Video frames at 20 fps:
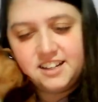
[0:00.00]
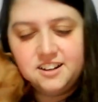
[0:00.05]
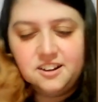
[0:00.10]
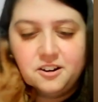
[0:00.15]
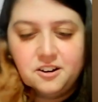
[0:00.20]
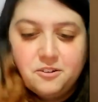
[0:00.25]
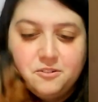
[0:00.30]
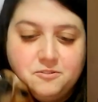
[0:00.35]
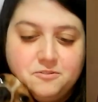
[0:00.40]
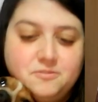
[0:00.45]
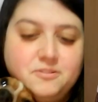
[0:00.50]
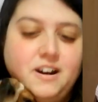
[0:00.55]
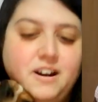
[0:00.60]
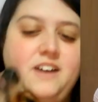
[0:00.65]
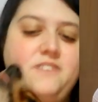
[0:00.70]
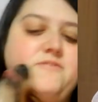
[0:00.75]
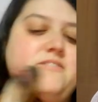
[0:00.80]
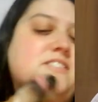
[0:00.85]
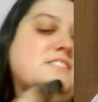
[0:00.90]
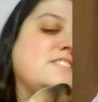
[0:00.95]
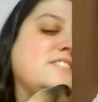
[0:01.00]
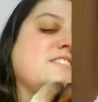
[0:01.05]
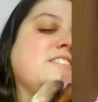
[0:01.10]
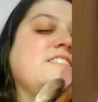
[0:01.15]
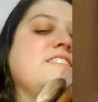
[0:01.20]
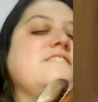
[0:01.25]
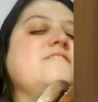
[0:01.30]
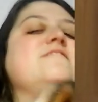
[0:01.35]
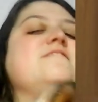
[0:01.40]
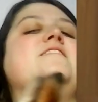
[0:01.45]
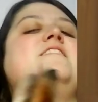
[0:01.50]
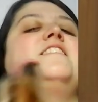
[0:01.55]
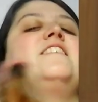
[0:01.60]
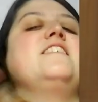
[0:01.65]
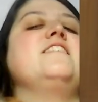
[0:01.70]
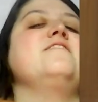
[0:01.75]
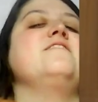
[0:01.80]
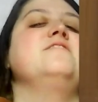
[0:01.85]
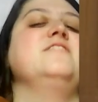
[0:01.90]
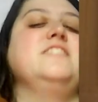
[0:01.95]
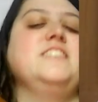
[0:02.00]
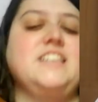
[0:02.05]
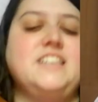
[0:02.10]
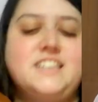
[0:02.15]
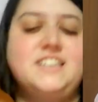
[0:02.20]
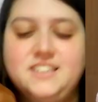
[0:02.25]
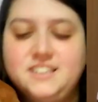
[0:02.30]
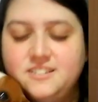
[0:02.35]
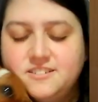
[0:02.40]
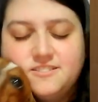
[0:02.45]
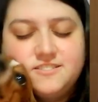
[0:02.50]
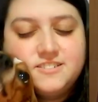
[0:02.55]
Oh, look at that. Oh, I want this kind of cat. Oh, thank you.